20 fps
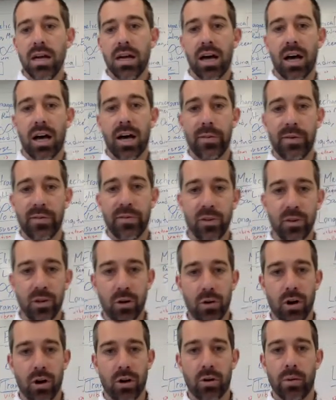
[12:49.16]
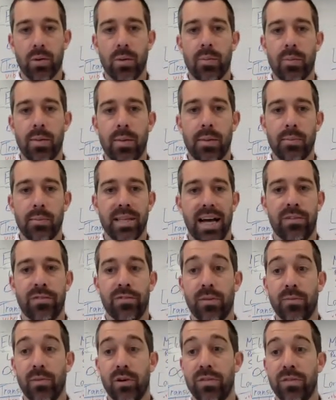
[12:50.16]
if you don't already remember that
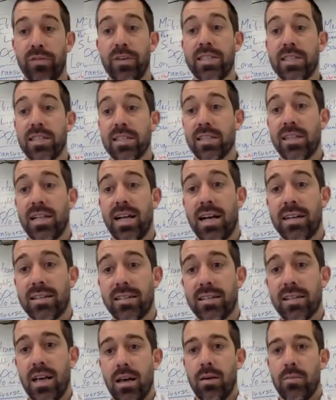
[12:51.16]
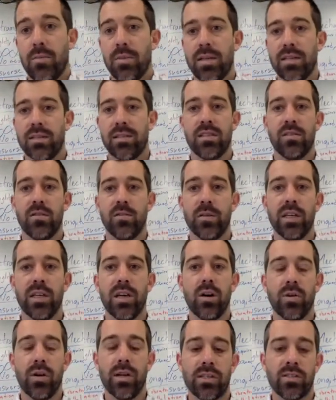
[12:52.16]
from your physics class, because this
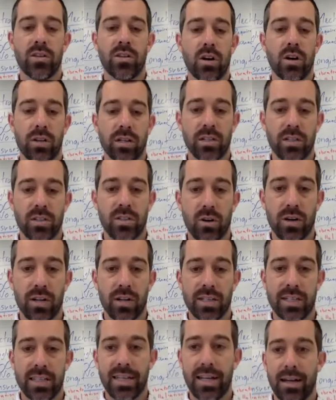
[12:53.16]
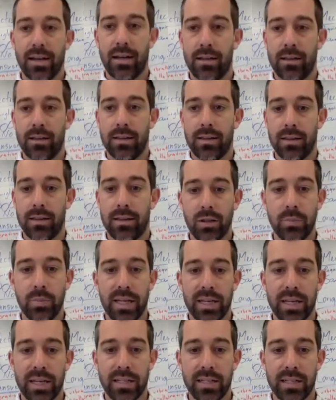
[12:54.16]
video is already starting to get a little
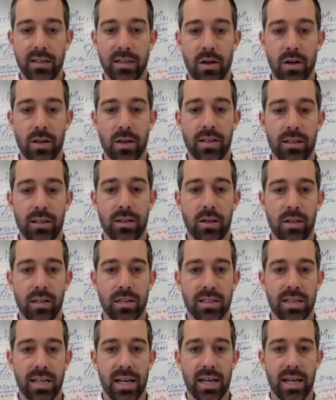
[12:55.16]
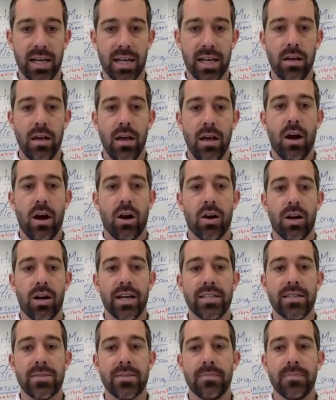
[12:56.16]
bit on the long side, all
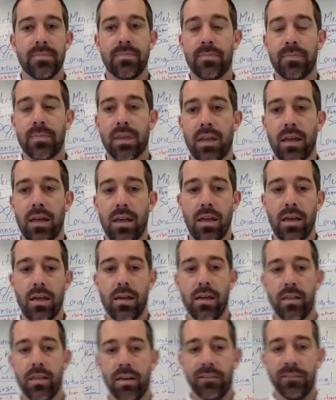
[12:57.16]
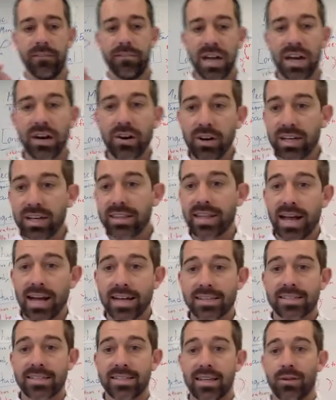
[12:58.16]
right? The very
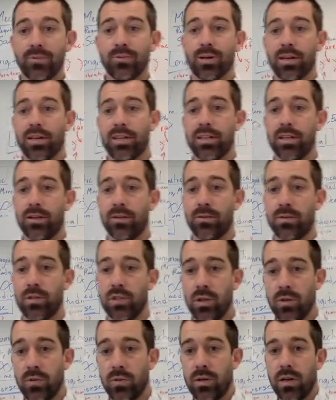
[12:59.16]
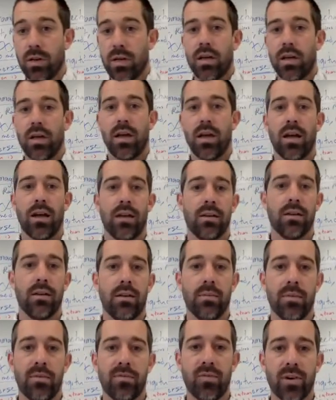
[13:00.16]
last thing we're gonna do, so
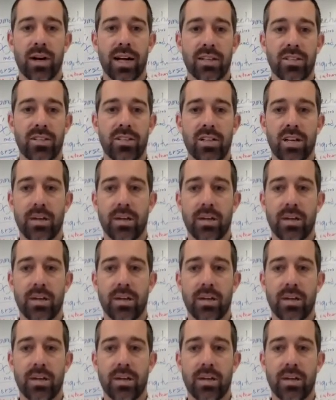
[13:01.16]
before I actually talk